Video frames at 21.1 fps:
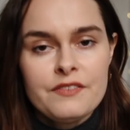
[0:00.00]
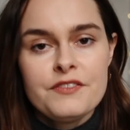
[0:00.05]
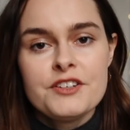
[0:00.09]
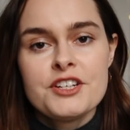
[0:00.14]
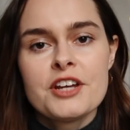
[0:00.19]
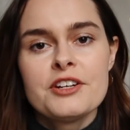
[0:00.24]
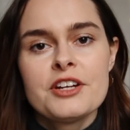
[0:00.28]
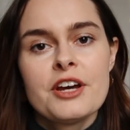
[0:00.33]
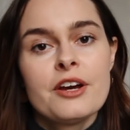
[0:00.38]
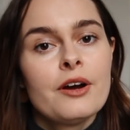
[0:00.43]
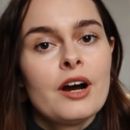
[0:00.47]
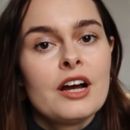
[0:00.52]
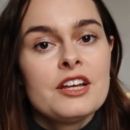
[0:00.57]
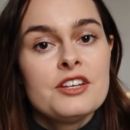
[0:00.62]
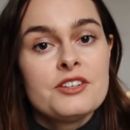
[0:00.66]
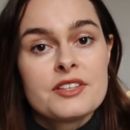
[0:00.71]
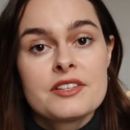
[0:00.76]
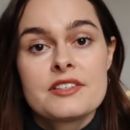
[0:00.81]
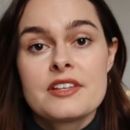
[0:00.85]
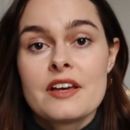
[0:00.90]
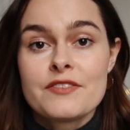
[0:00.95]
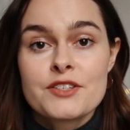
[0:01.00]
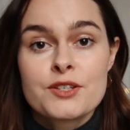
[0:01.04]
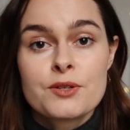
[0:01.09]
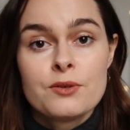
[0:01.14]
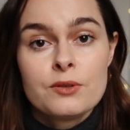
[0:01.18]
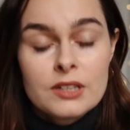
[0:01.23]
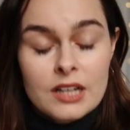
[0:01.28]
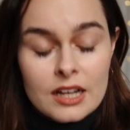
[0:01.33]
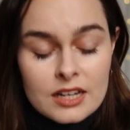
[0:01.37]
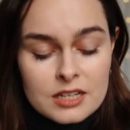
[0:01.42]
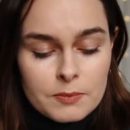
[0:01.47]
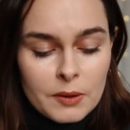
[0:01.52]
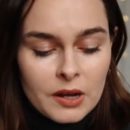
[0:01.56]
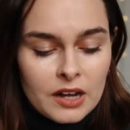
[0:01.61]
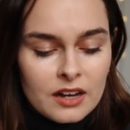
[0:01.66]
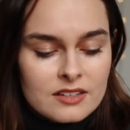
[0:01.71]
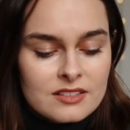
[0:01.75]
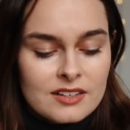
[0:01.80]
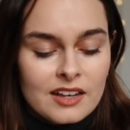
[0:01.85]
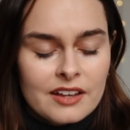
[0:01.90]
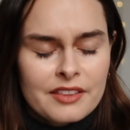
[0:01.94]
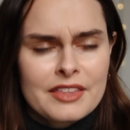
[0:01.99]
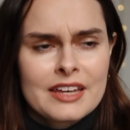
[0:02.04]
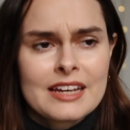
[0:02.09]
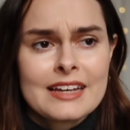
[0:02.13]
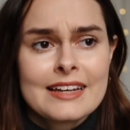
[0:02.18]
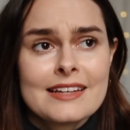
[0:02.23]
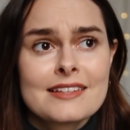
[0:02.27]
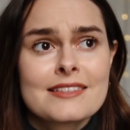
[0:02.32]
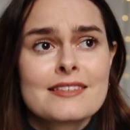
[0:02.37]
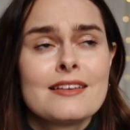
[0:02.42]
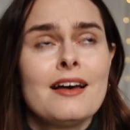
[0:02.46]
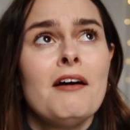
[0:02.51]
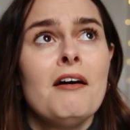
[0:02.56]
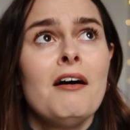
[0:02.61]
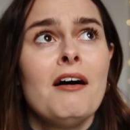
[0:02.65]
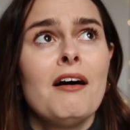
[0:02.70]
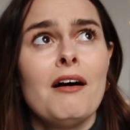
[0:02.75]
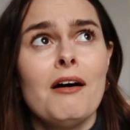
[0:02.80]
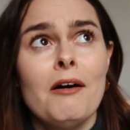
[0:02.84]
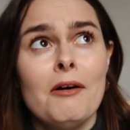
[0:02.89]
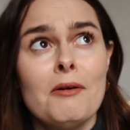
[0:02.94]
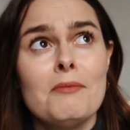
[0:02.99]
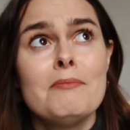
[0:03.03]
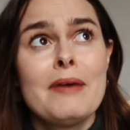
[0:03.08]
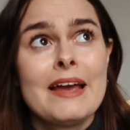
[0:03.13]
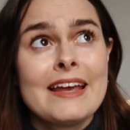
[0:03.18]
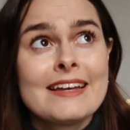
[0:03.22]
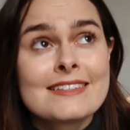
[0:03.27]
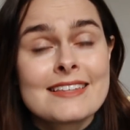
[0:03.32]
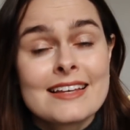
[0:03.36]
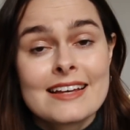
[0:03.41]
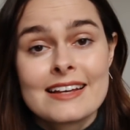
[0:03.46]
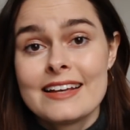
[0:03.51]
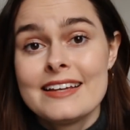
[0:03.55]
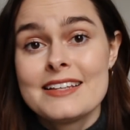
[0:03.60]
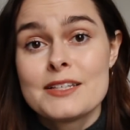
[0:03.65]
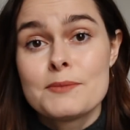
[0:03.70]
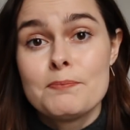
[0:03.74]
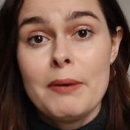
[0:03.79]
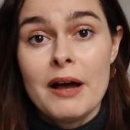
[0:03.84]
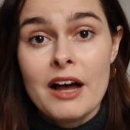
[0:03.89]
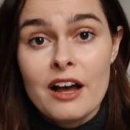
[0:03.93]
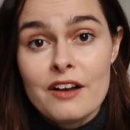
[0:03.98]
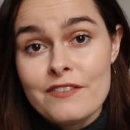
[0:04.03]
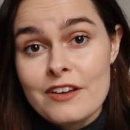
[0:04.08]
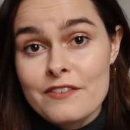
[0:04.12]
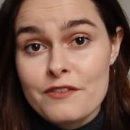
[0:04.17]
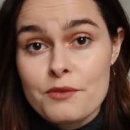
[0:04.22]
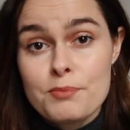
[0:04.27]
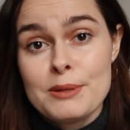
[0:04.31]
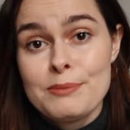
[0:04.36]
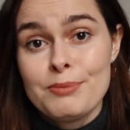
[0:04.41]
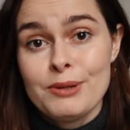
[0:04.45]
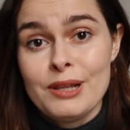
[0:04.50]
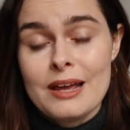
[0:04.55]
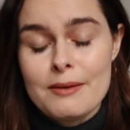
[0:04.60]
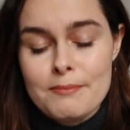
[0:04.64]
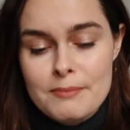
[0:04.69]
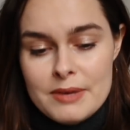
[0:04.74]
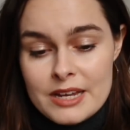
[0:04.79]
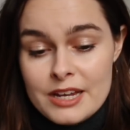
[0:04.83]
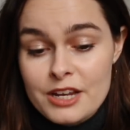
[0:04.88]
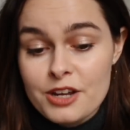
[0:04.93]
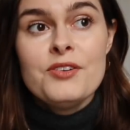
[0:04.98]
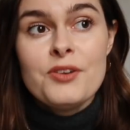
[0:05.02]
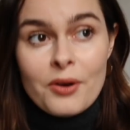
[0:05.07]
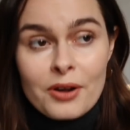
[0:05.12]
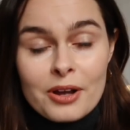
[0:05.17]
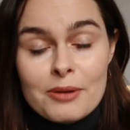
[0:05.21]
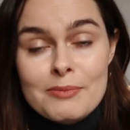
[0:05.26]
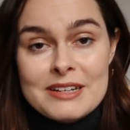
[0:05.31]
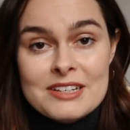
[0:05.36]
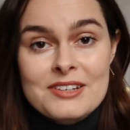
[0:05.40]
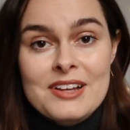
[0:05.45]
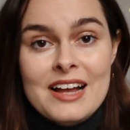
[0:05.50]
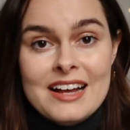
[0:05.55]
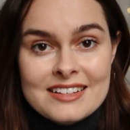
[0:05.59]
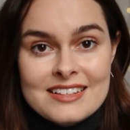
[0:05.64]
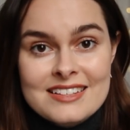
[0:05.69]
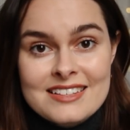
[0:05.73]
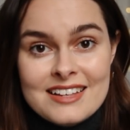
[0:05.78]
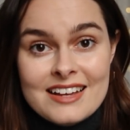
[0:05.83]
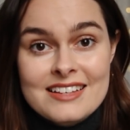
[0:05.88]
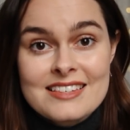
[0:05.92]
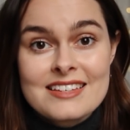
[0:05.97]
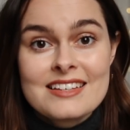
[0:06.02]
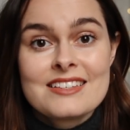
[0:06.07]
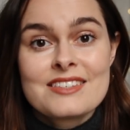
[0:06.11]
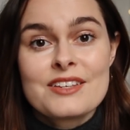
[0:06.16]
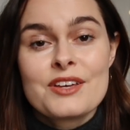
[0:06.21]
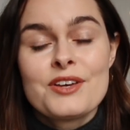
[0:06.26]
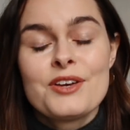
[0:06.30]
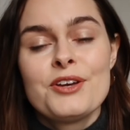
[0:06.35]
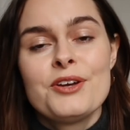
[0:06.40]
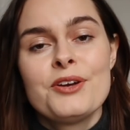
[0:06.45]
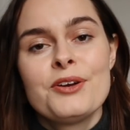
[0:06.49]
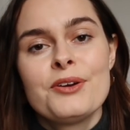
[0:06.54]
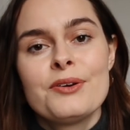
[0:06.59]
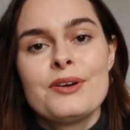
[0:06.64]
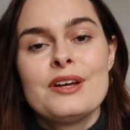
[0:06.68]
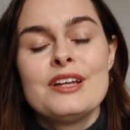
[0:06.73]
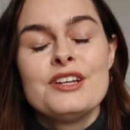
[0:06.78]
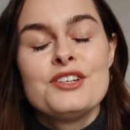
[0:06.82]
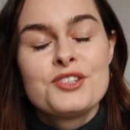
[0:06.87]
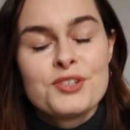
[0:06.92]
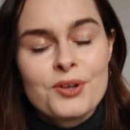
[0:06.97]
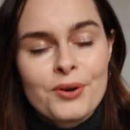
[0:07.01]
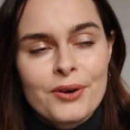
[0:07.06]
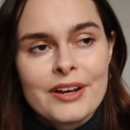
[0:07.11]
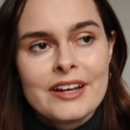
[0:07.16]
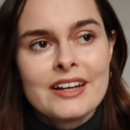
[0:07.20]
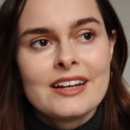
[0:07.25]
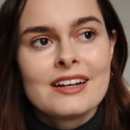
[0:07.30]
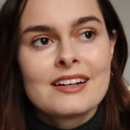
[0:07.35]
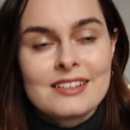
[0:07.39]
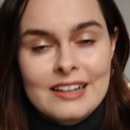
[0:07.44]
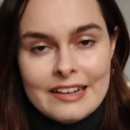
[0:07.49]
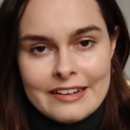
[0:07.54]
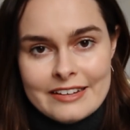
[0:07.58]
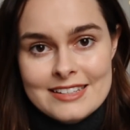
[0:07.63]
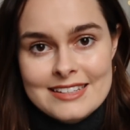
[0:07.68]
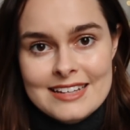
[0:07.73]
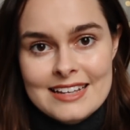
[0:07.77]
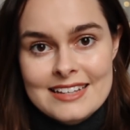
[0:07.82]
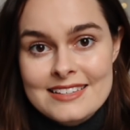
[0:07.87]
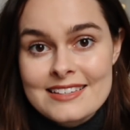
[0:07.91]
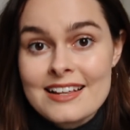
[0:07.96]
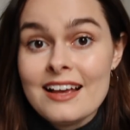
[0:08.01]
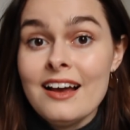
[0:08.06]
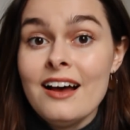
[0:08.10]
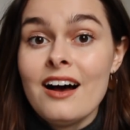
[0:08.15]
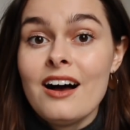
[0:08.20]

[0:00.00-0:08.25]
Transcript: If you don't know, I use a service called ClassPass. I think it's amazing. It's perfect for people like me, non-committal exercisers who enjoy classes.